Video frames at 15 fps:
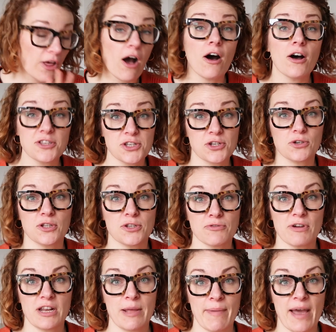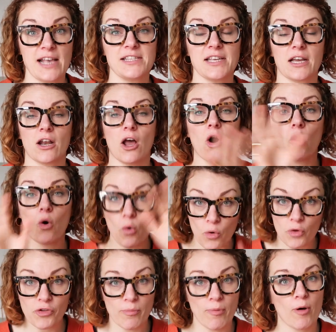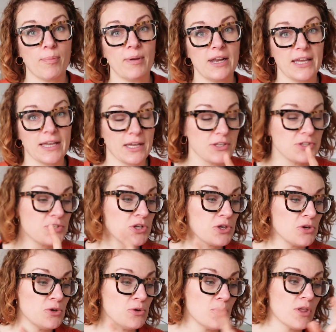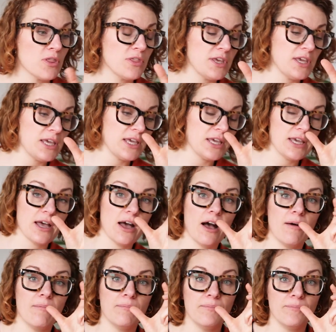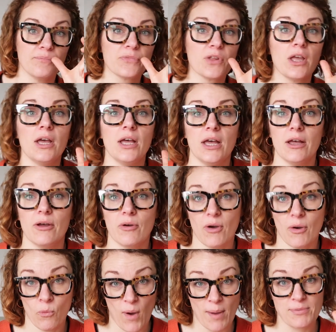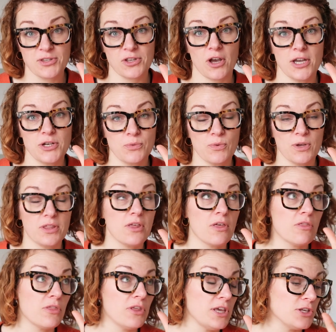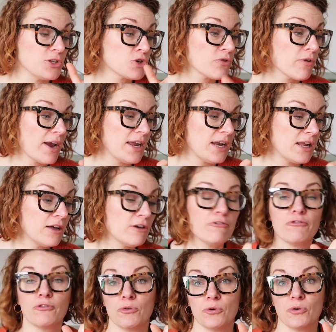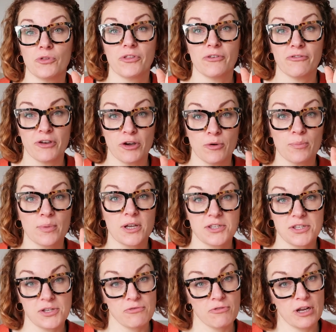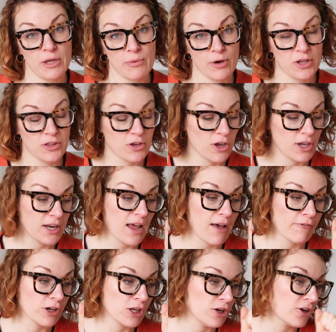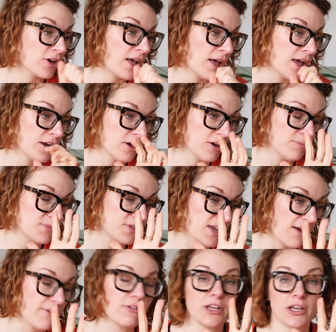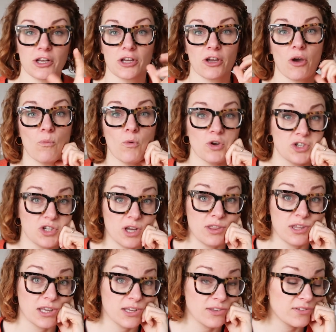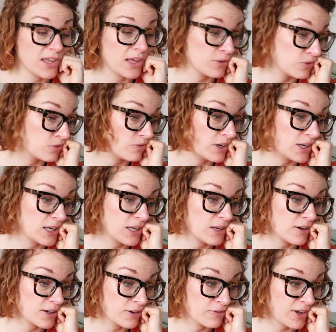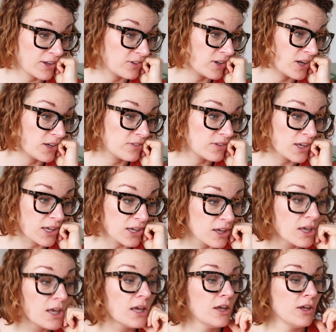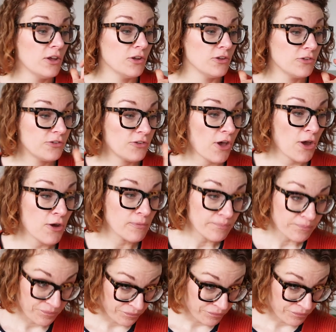article is really amazing and i'll also pop a link to the um, website with the trailer for the film because it's really worth going and having a look at and i'm definitely going to go and watch it i think it sounds really like fascinating so